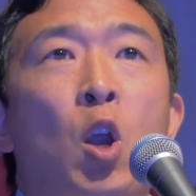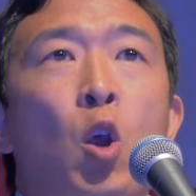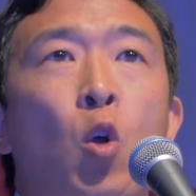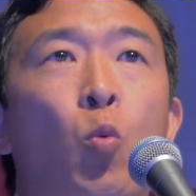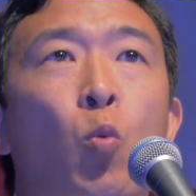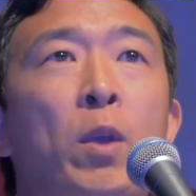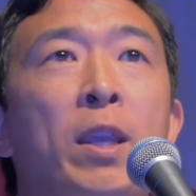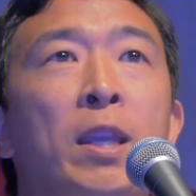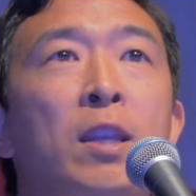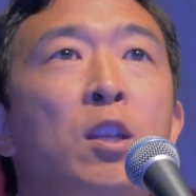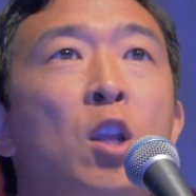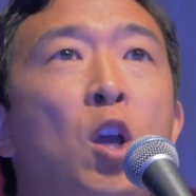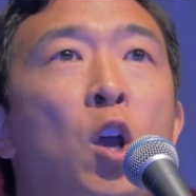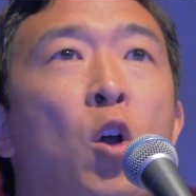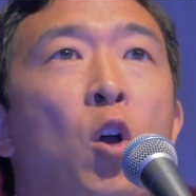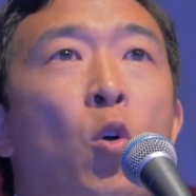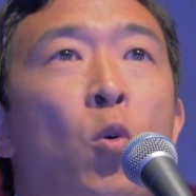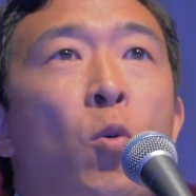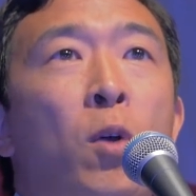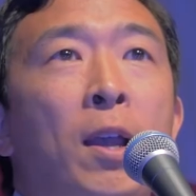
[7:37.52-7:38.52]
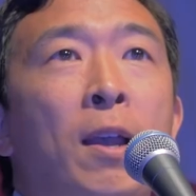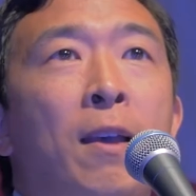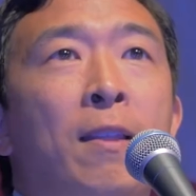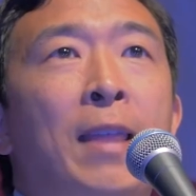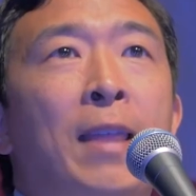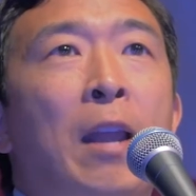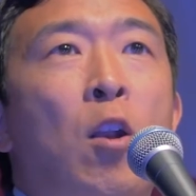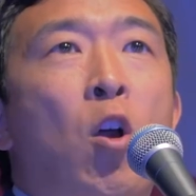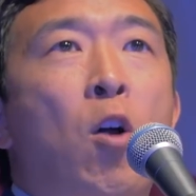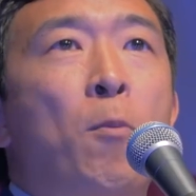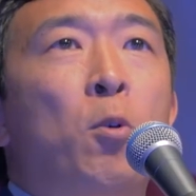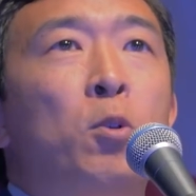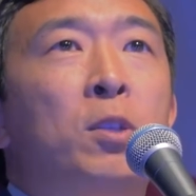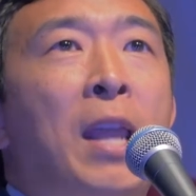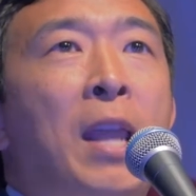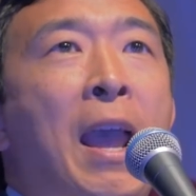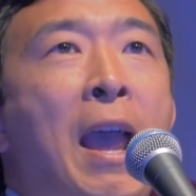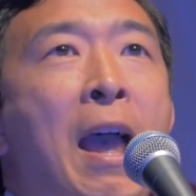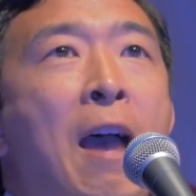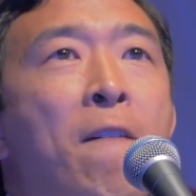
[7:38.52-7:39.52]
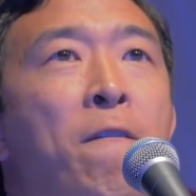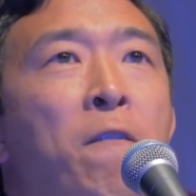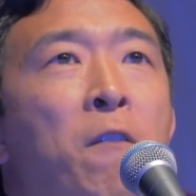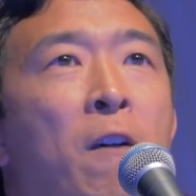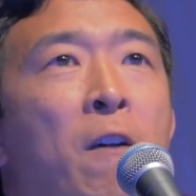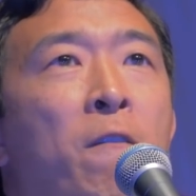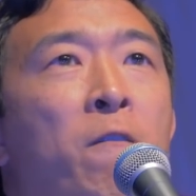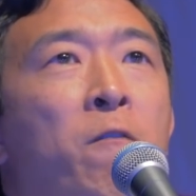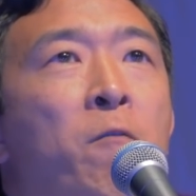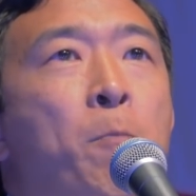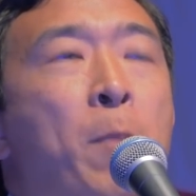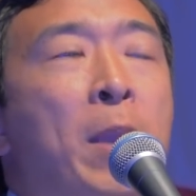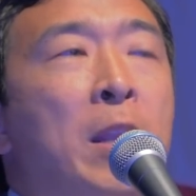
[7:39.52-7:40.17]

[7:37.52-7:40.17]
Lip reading: We know that almost half of